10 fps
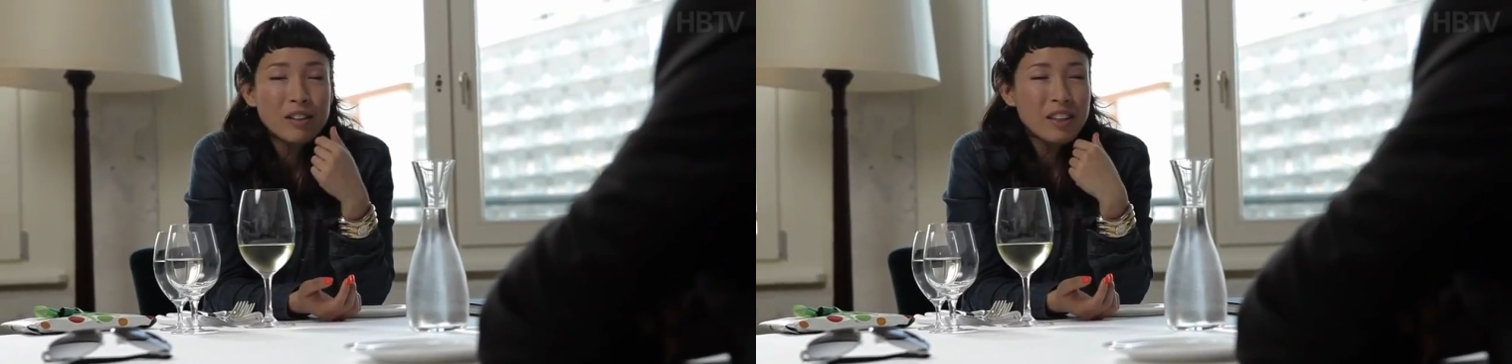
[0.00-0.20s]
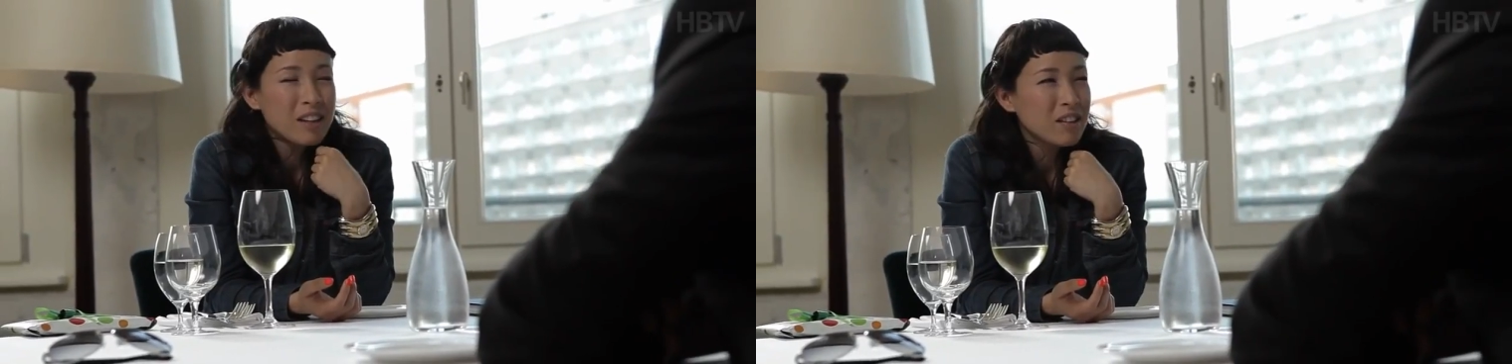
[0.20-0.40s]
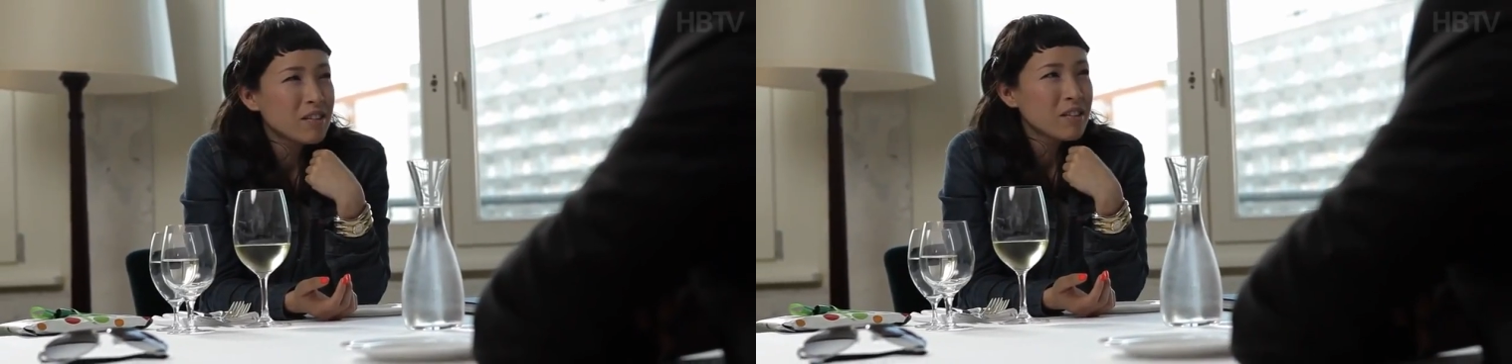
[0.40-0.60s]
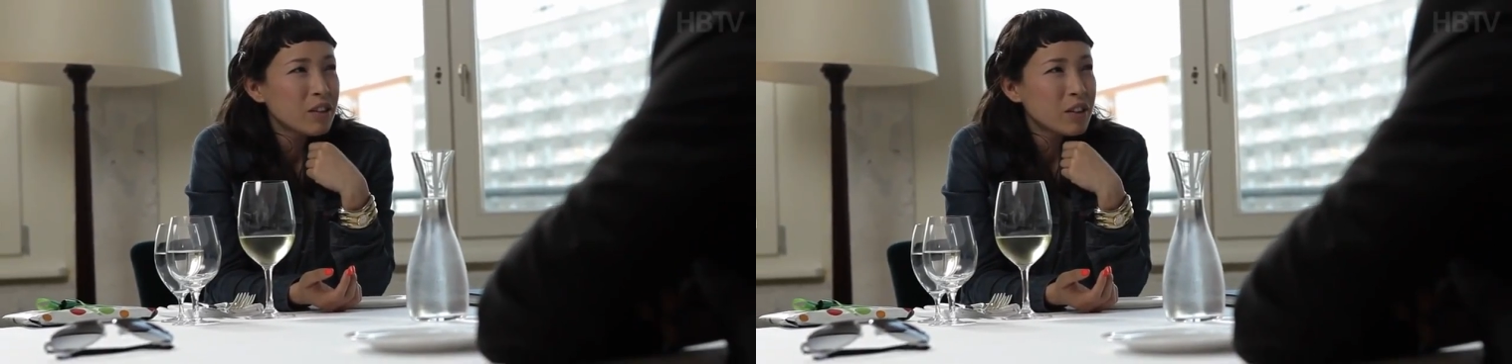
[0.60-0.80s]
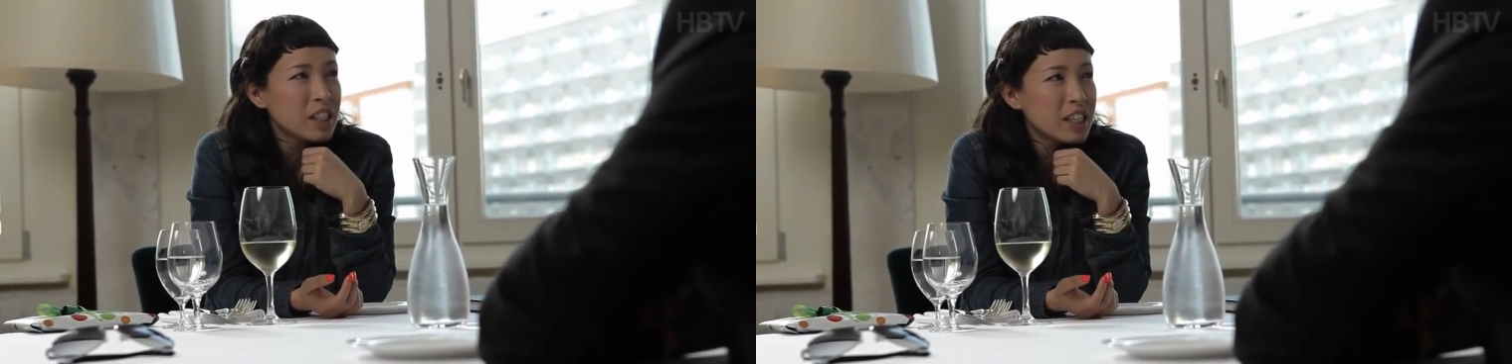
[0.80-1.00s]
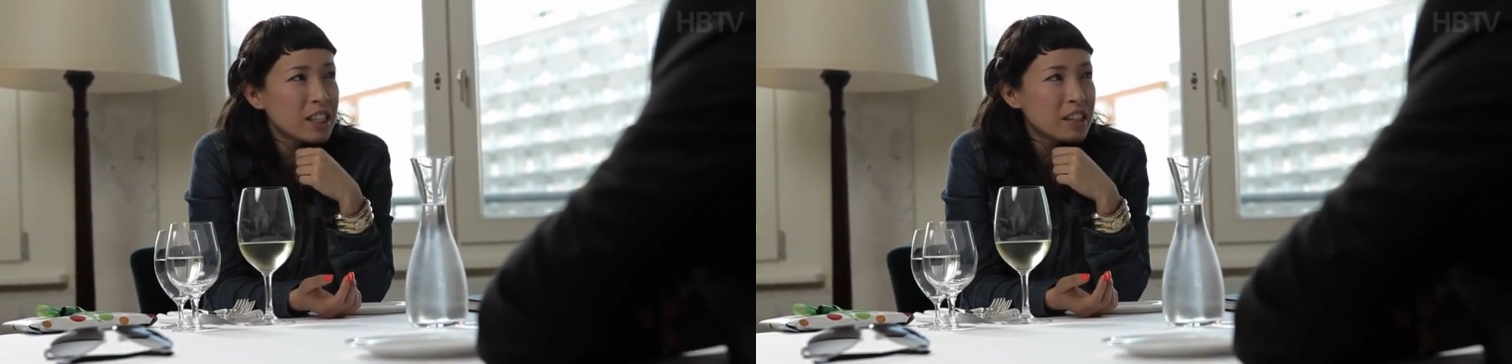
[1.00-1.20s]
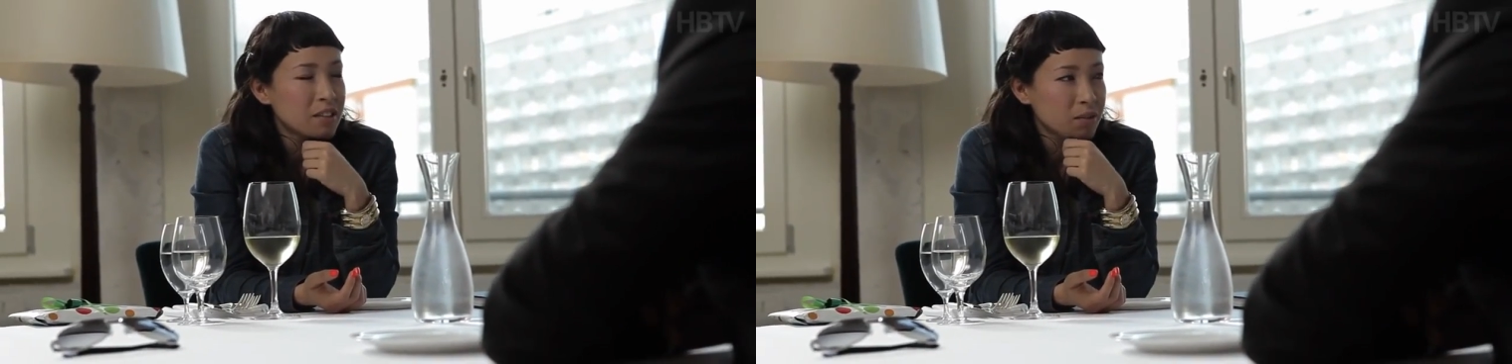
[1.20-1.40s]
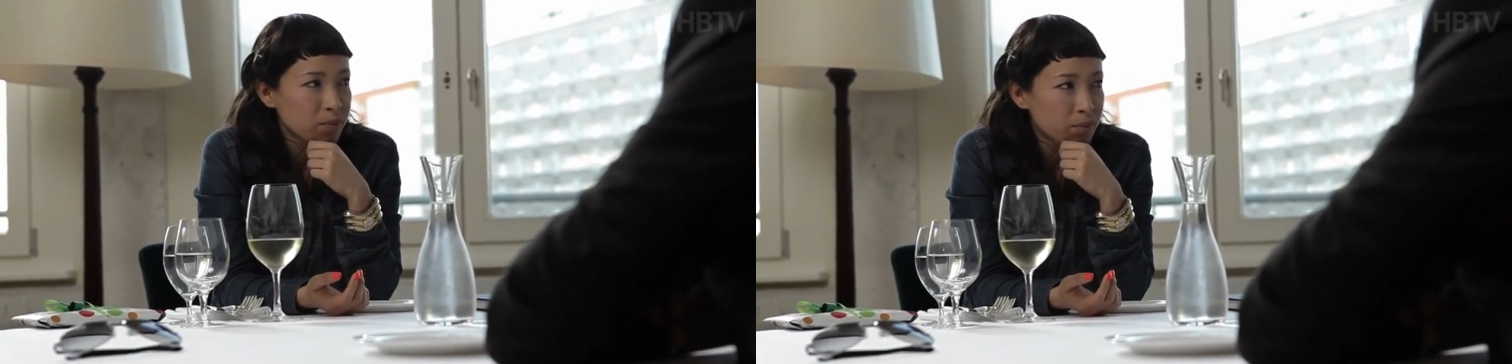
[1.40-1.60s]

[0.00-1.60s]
I was like 13,